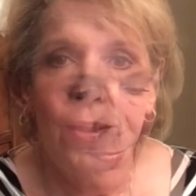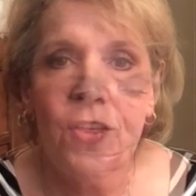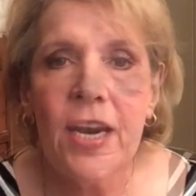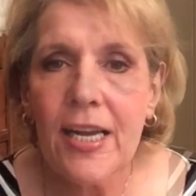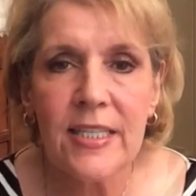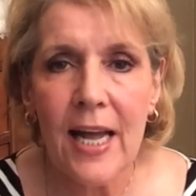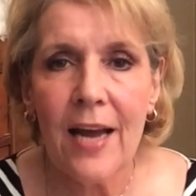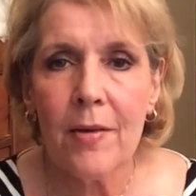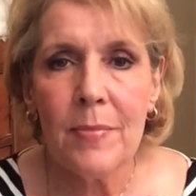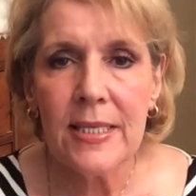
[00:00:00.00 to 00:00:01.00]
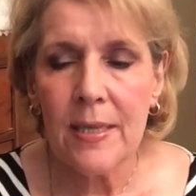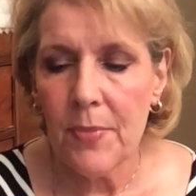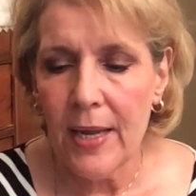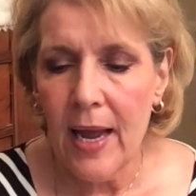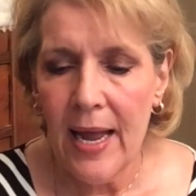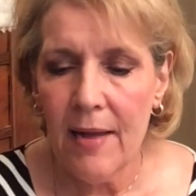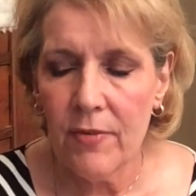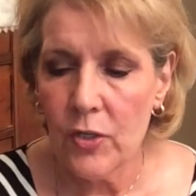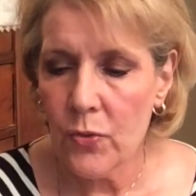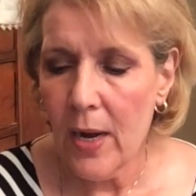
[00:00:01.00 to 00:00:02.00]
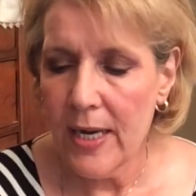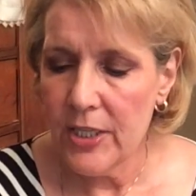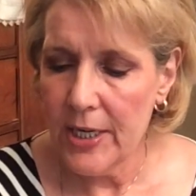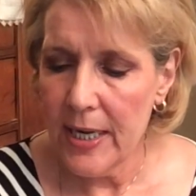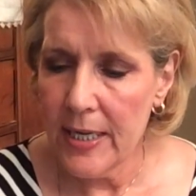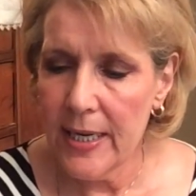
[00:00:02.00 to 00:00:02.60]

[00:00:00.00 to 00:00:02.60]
The next item is something I haven't tried yet.